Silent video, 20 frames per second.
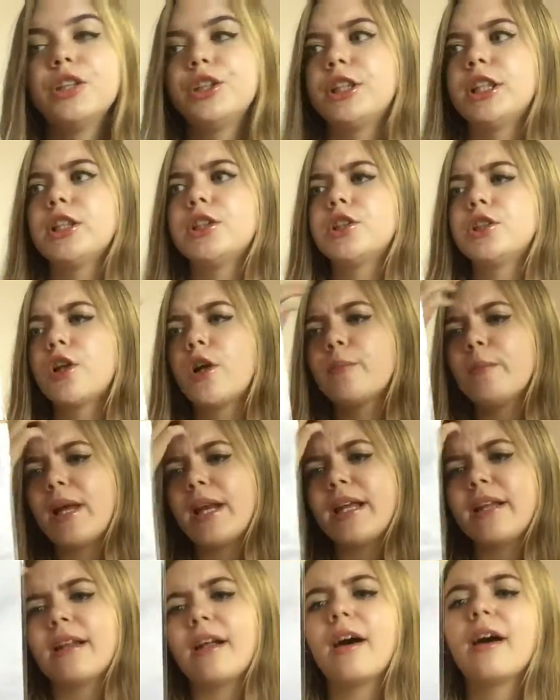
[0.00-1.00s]
She had so
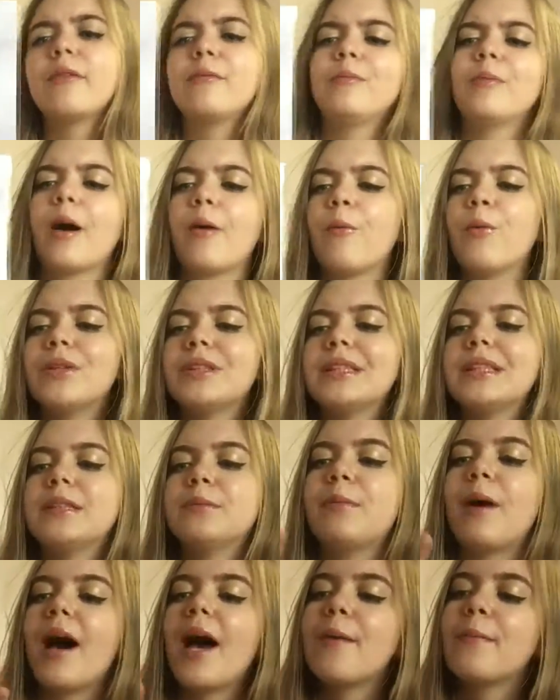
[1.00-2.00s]
many that I wanted
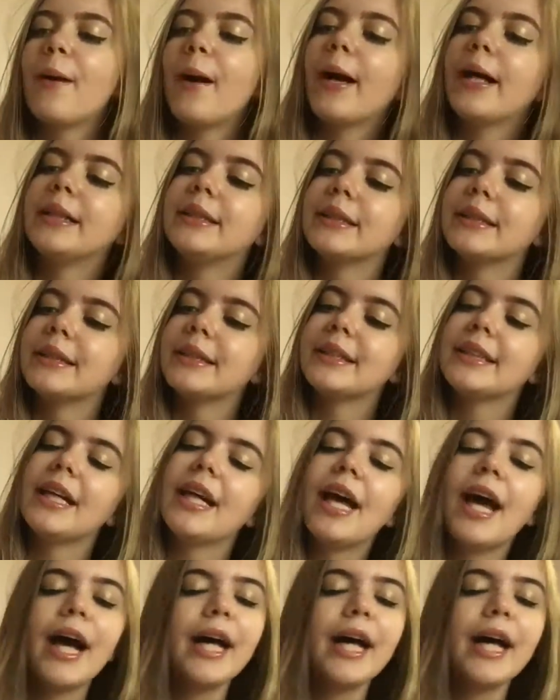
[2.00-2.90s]
to buy, but I just